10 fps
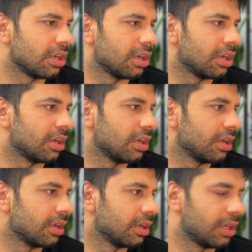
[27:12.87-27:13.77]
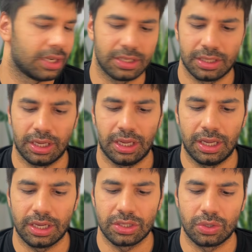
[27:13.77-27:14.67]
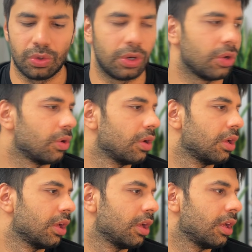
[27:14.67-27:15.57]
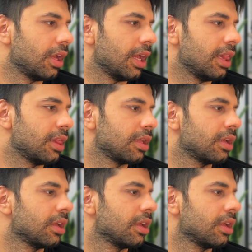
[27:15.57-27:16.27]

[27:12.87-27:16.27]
uh, let's say AI Studio Health,